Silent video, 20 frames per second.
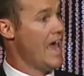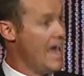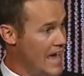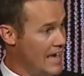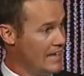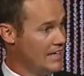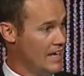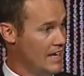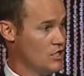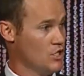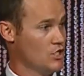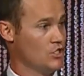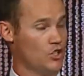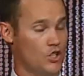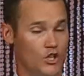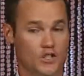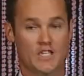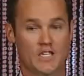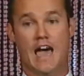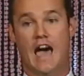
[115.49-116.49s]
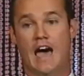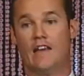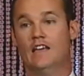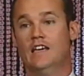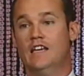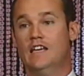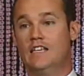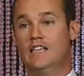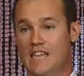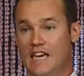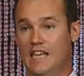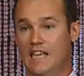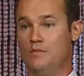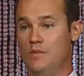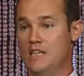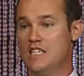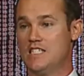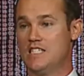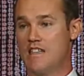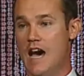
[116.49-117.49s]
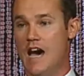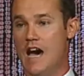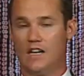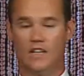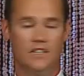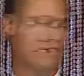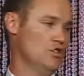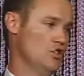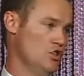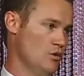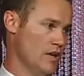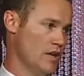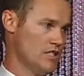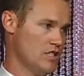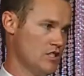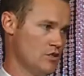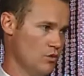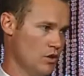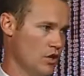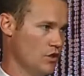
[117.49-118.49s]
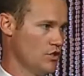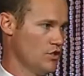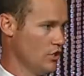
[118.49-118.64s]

and as it turns out, getting me started in the US as well.